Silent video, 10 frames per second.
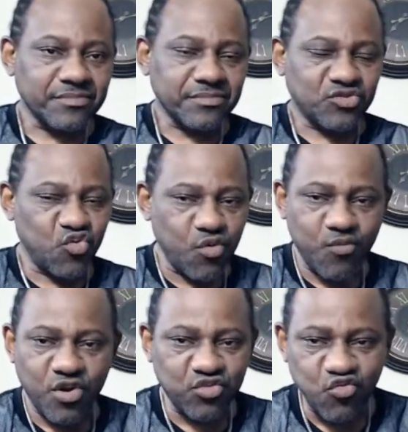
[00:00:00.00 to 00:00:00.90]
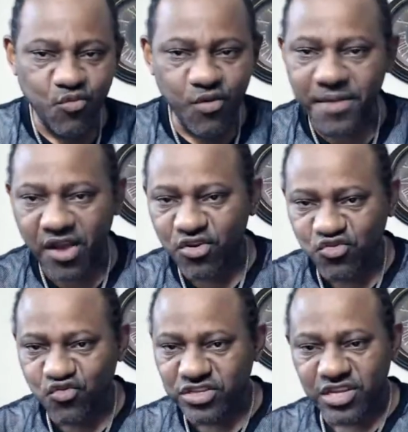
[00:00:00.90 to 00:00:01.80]
Two more. Me I go
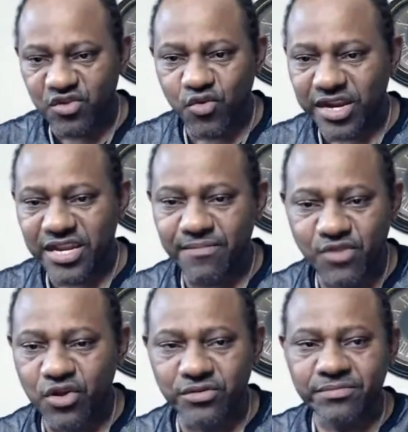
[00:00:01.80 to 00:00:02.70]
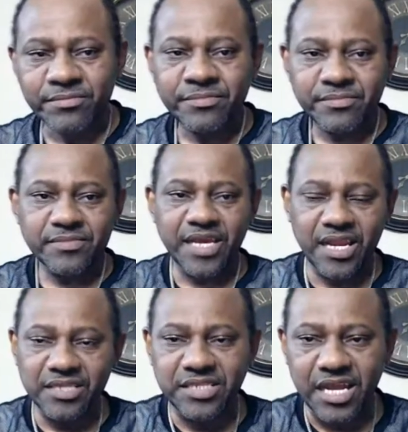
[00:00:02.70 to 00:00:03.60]
through till the whole of them done. You
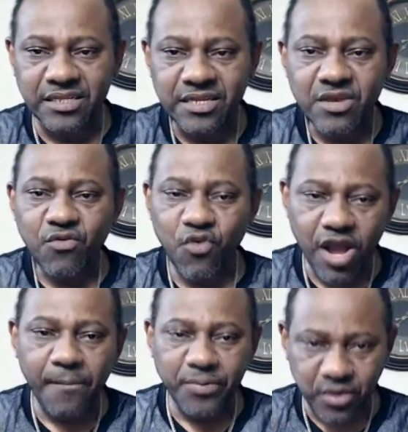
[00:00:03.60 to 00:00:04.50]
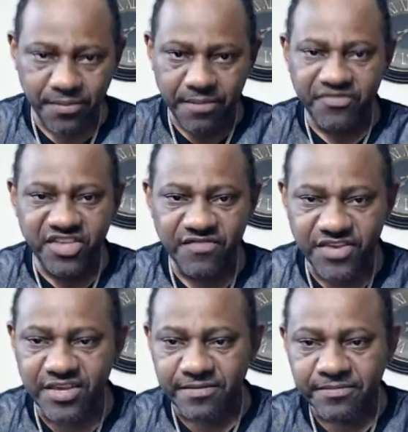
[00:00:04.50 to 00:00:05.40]
understand? Who want to put up them CV?